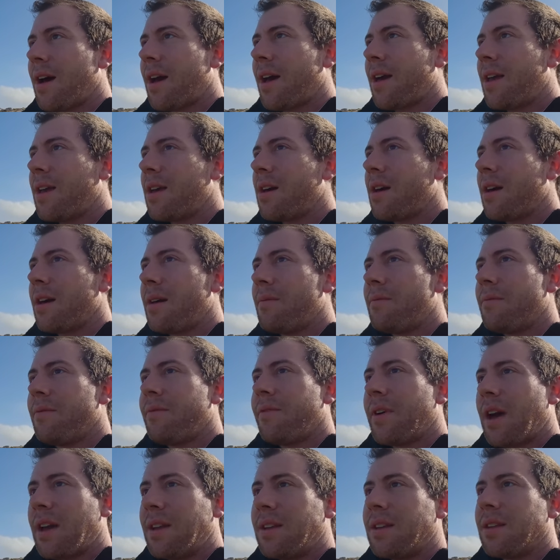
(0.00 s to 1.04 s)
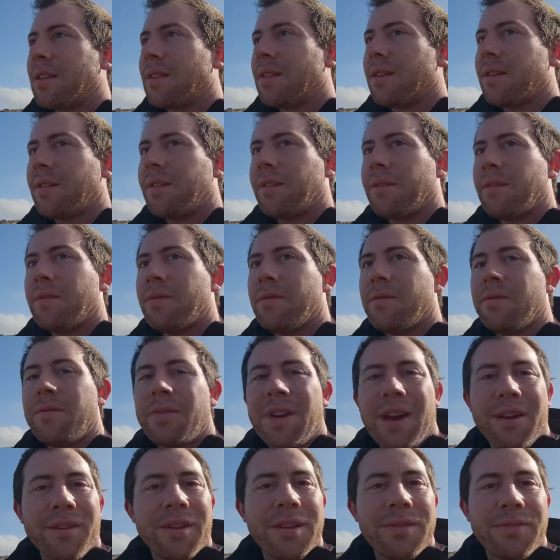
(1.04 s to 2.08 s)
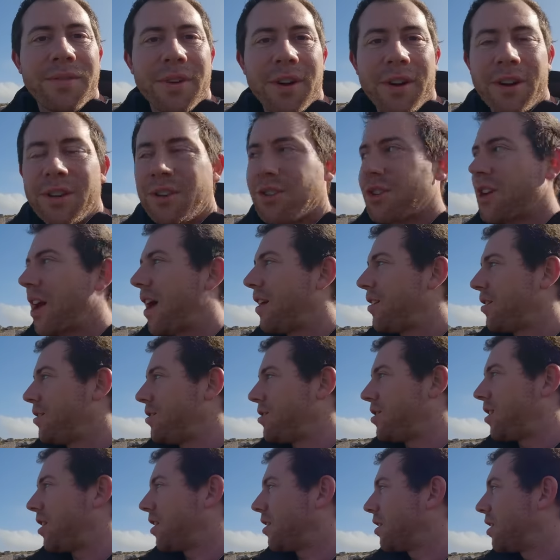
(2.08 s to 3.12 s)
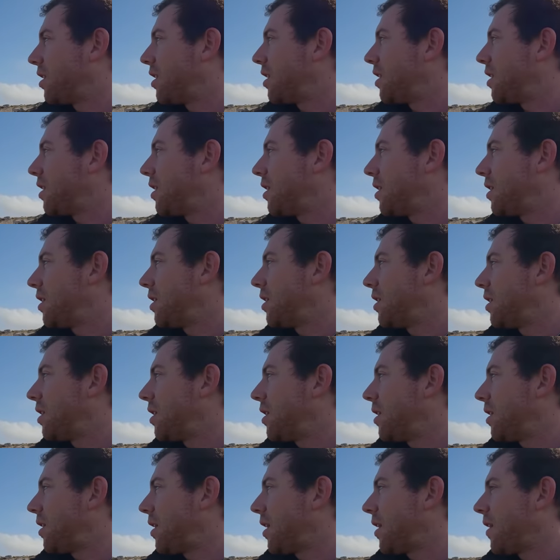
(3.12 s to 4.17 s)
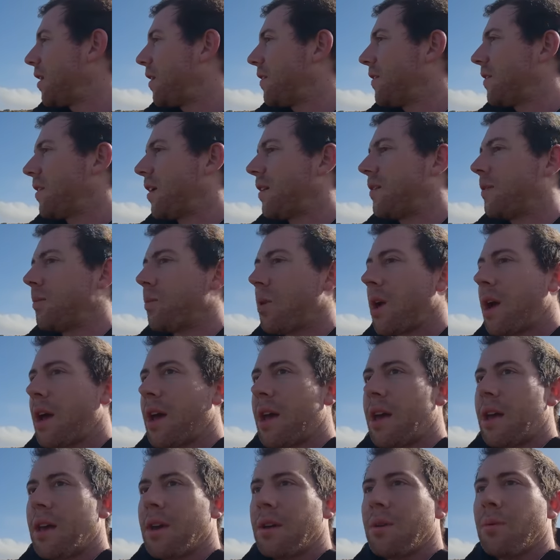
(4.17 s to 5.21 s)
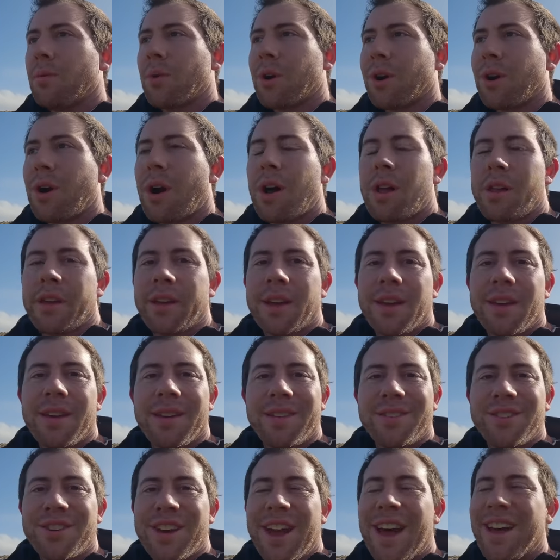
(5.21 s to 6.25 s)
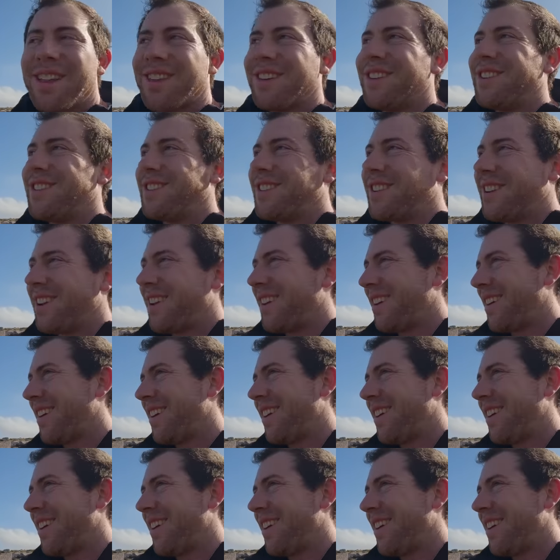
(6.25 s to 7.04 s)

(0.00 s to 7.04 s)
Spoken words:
I am finding this very, very challenging, and I guess that's why we're calling it a challenge.